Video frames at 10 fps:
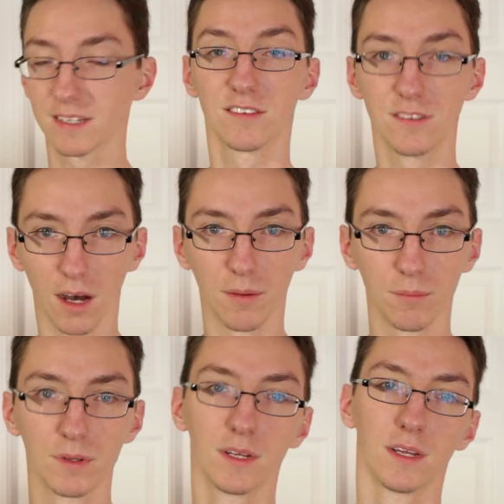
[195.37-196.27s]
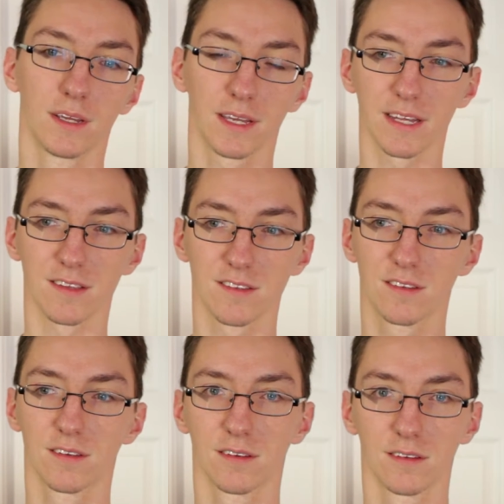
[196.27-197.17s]
It's dumb,
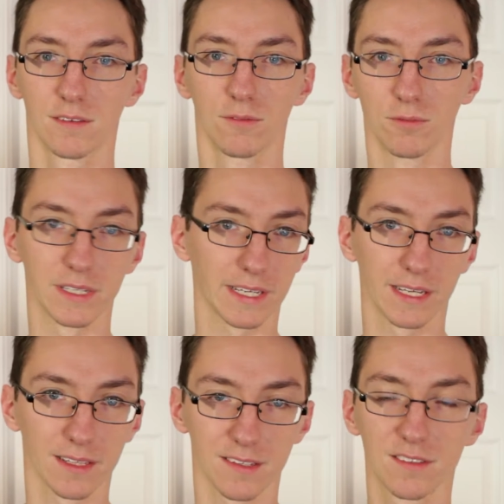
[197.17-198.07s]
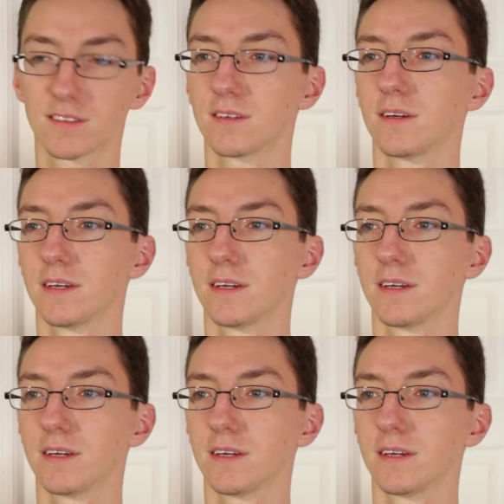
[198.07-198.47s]
it's ridiculous,